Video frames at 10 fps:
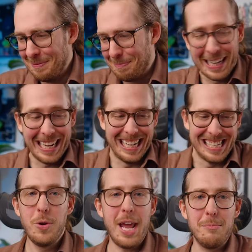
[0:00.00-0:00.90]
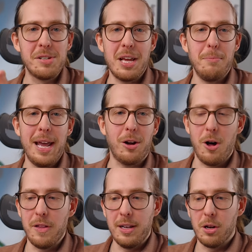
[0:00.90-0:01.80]
Please. Names that make
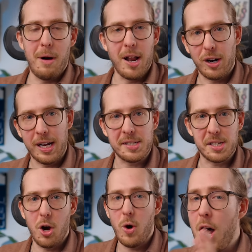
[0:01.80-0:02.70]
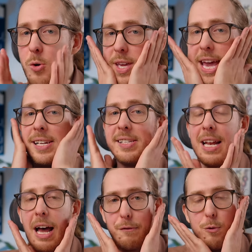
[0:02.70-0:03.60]
all the little monarchists go, oh yes, I
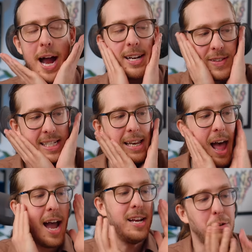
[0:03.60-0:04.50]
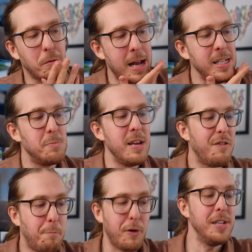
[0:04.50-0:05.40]
love riding this line. It reminds me
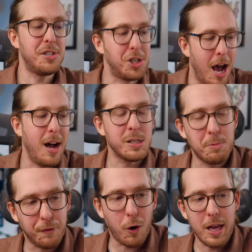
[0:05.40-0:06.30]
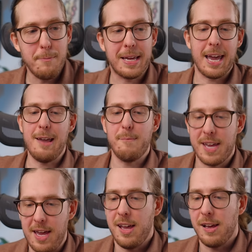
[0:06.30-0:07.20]
of Prince Charles before he became
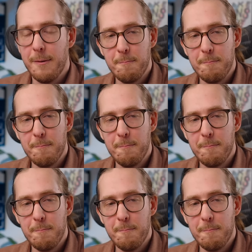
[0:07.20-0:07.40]
king.